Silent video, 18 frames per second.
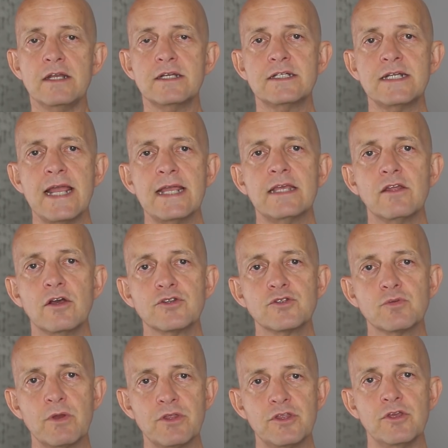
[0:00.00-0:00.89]
Take
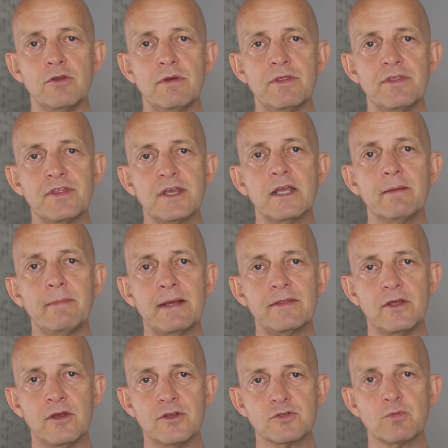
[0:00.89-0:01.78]
those with you and think
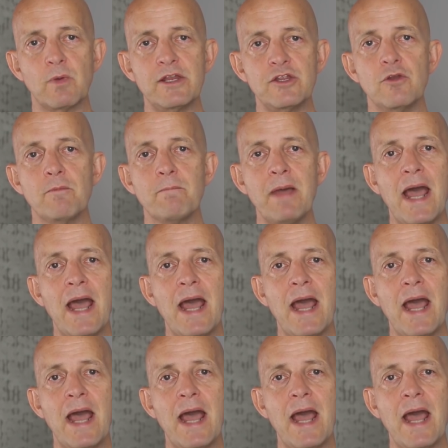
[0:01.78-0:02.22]
about those when you